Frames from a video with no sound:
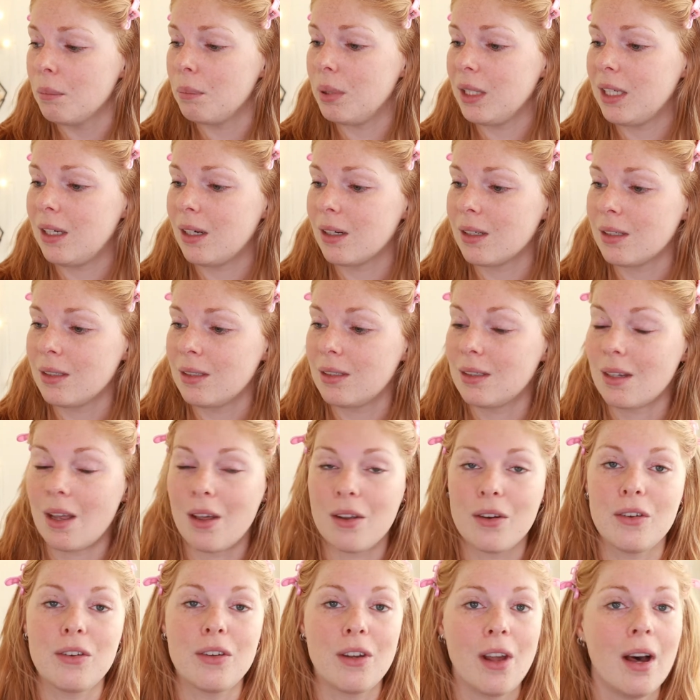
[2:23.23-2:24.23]
because
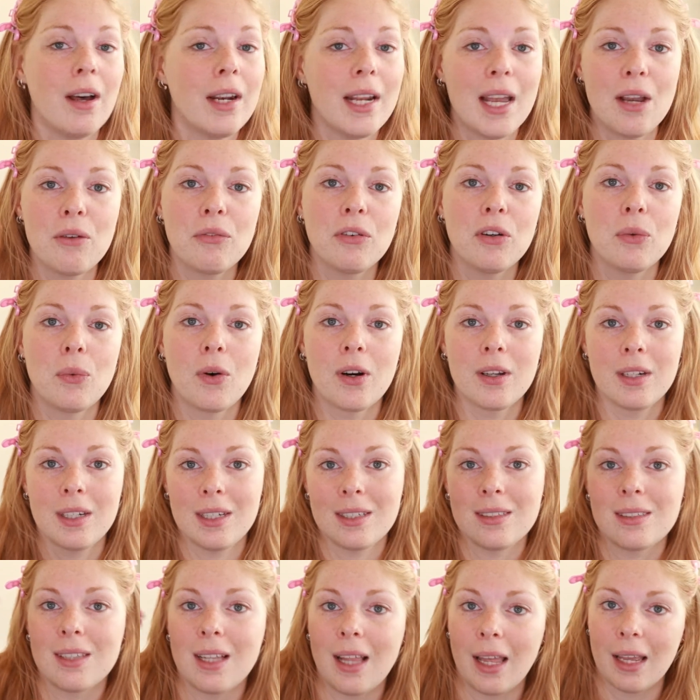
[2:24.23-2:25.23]
not everyone
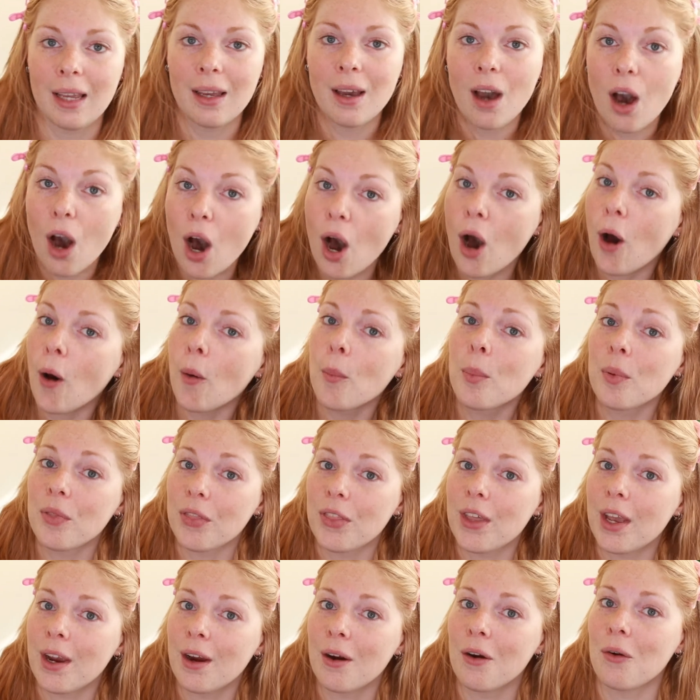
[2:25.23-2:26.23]
is like
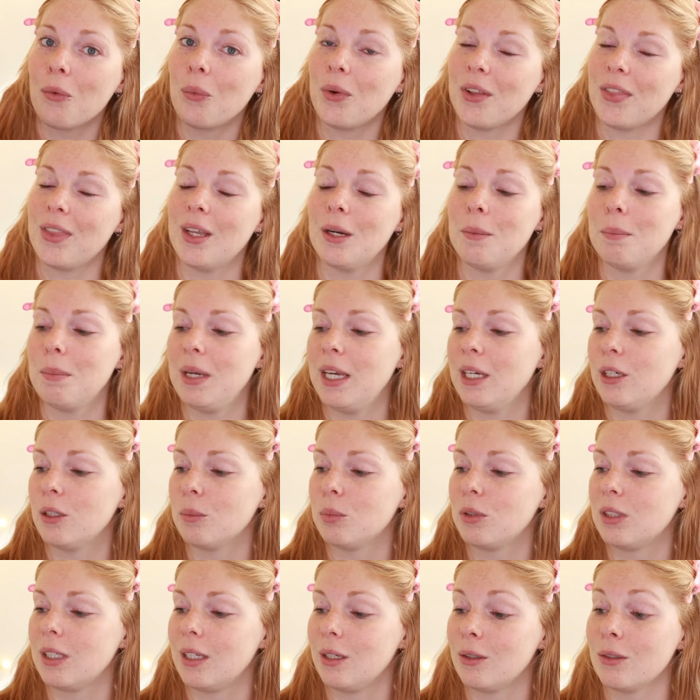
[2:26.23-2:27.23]
up there with their
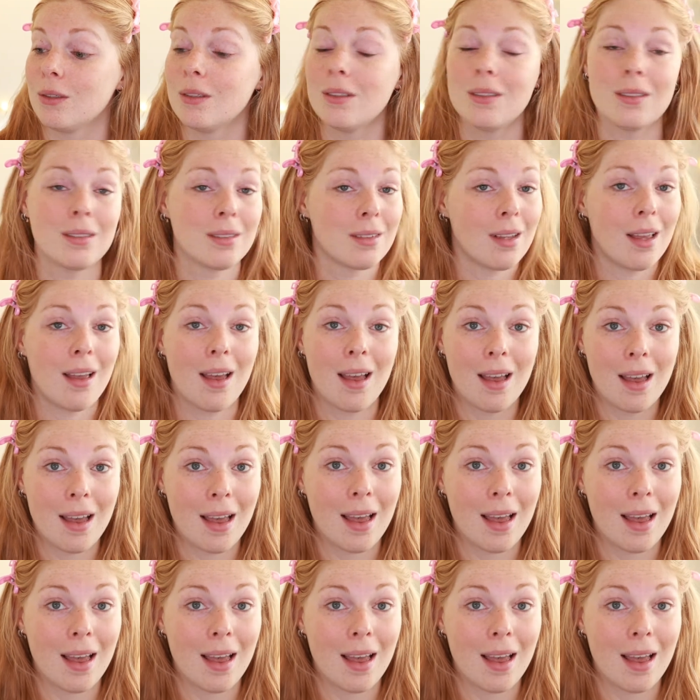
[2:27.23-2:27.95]
makeup skills,